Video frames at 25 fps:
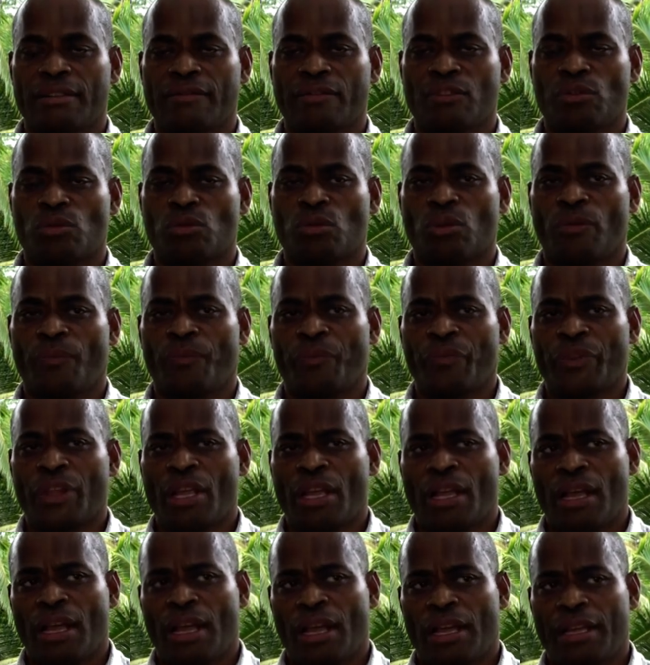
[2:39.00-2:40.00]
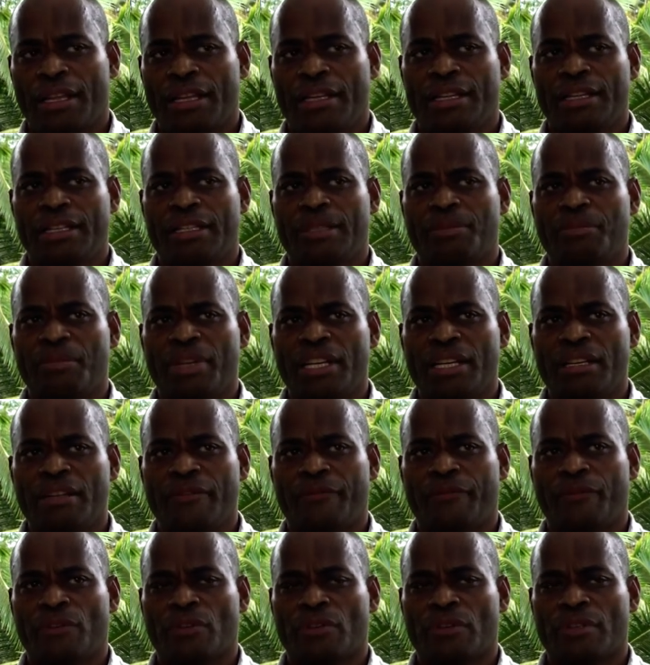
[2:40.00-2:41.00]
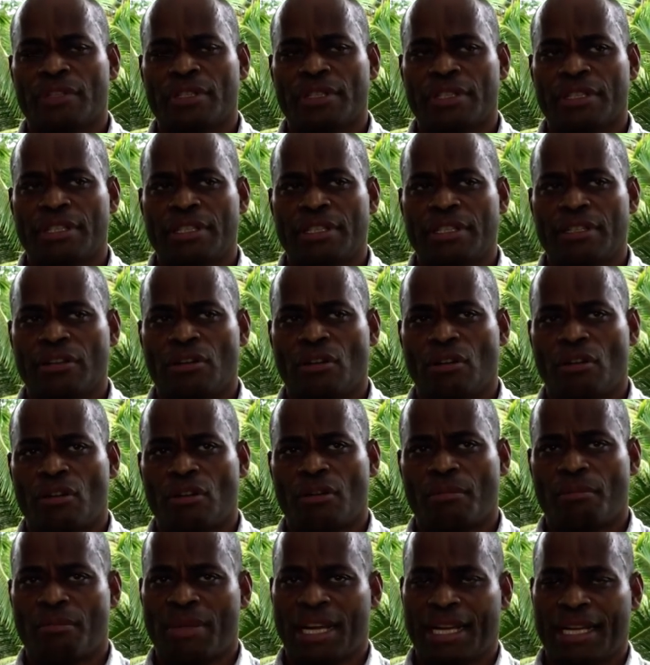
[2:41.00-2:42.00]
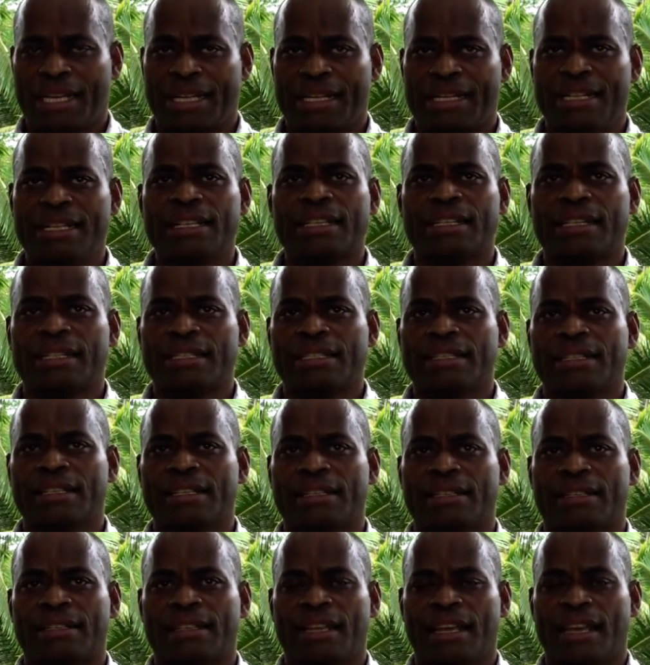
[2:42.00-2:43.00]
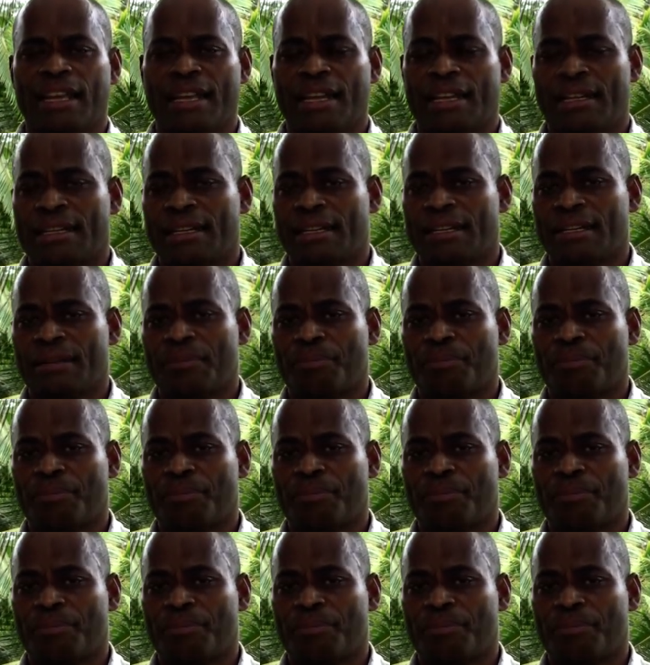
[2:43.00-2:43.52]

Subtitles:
Navuso, it is mainly focusing on market linkages and